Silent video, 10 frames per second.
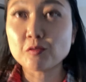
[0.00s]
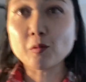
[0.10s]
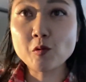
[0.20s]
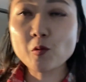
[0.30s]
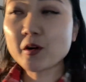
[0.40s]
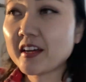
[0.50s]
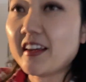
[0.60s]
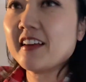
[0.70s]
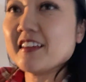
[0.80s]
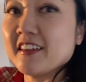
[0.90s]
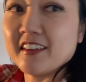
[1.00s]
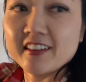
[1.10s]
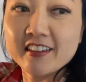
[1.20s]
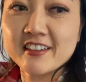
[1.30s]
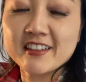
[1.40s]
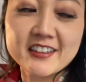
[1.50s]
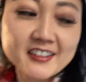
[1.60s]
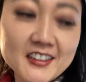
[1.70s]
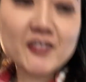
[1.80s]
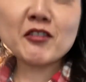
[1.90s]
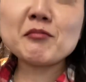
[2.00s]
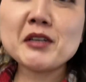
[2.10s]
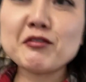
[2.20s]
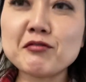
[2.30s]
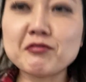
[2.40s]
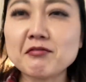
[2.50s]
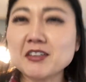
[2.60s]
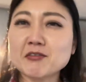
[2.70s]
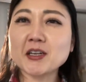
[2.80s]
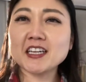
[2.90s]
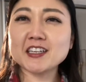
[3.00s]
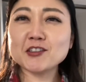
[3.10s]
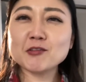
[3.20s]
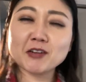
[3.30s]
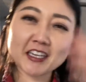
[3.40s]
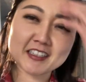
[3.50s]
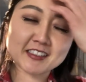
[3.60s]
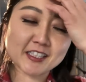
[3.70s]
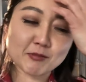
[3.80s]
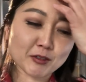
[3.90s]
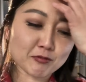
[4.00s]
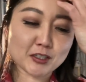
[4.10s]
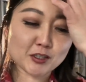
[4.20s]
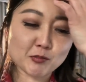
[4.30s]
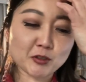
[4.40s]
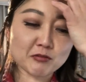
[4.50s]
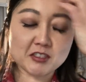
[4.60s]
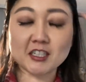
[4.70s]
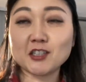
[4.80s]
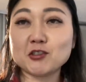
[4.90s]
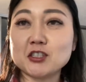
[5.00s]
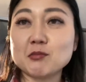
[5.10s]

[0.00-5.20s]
from Hawaii, from my f why I don't know why it says my friend's boyfriend's address,